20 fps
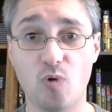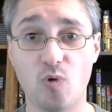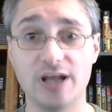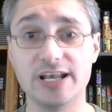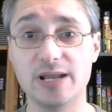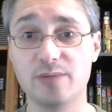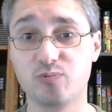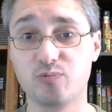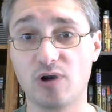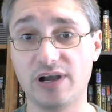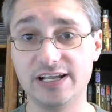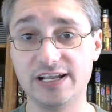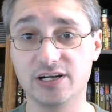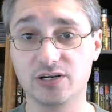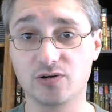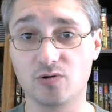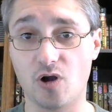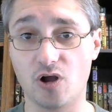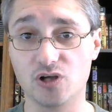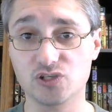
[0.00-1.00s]
wind up running
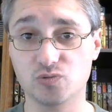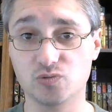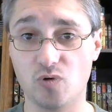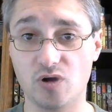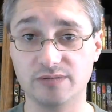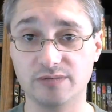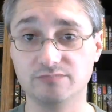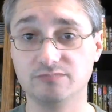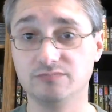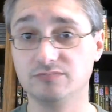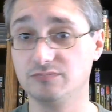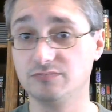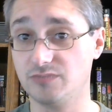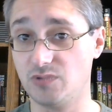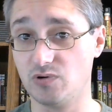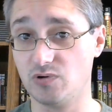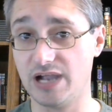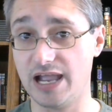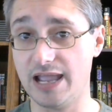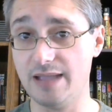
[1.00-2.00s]
across one.
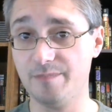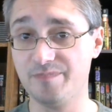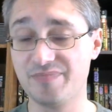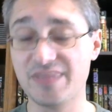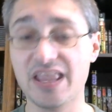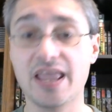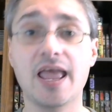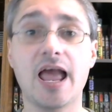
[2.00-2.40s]
Okay?